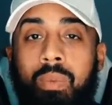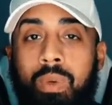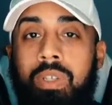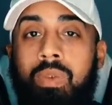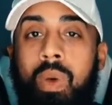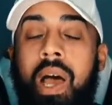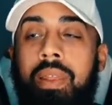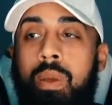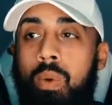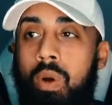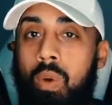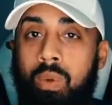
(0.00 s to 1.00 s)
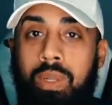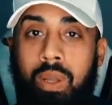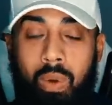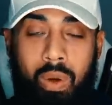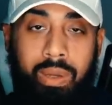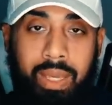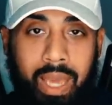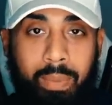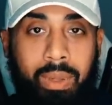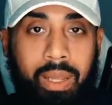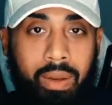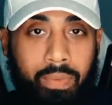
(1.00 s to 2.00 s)
which is why they were holding all
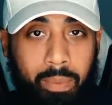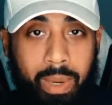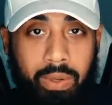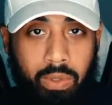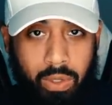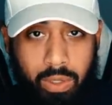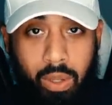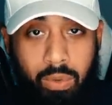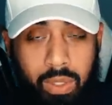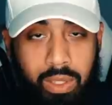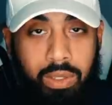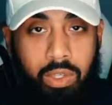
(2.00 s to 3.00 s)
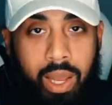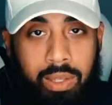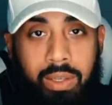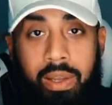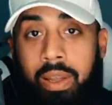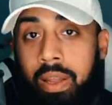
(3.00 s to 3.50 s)
gameplay information close to the chest.